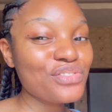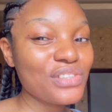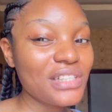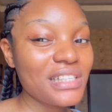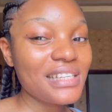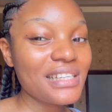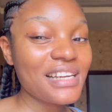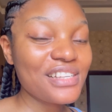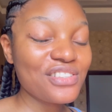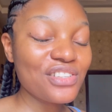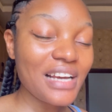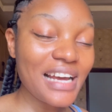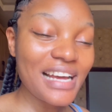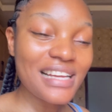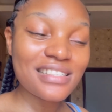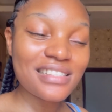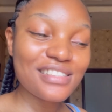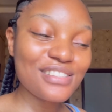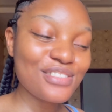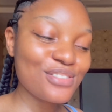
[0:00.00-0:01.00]
really nice. You
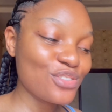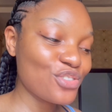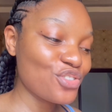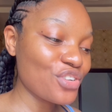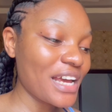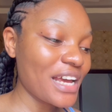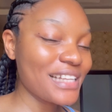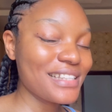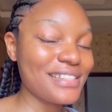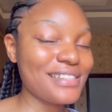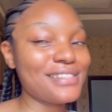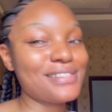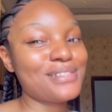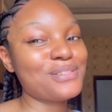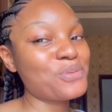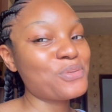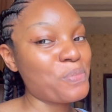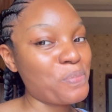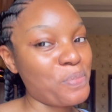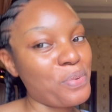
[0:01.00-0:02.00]
guys need to try this
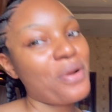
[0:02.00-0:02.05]
soup.